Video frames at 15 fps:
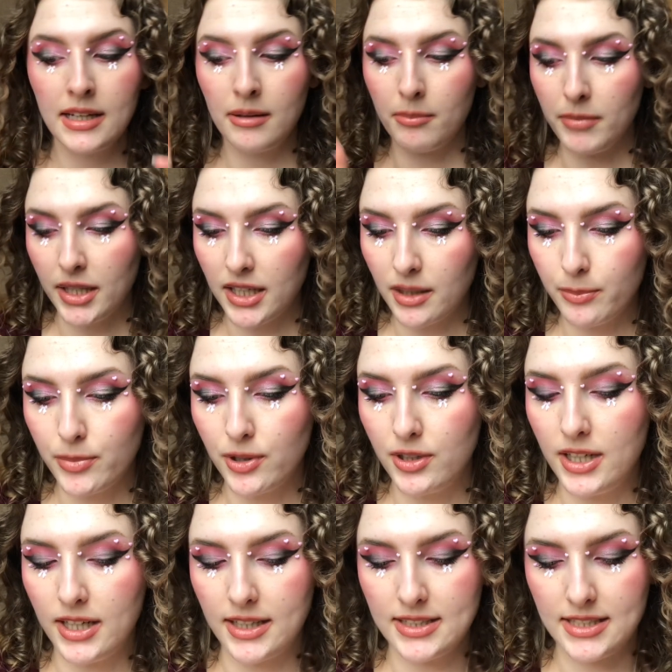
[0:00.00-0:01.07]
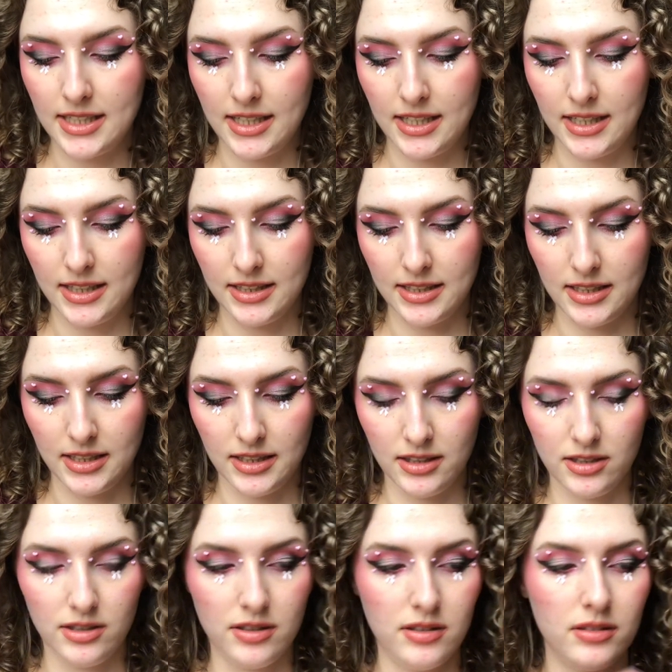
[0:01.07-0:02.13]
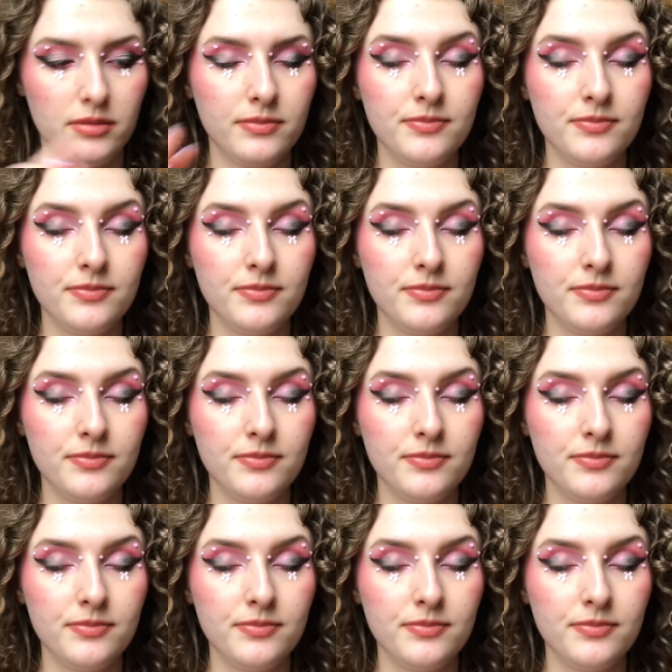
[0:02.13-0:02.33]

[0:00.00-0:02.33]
makeup products and like the